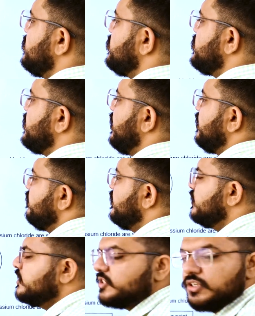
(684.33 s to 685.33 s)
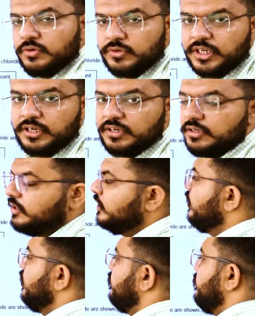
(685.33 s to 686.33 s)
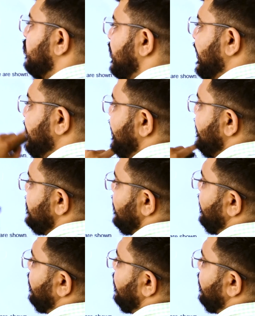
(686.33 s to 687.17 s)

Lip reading: shared with this chlorine. For right hand side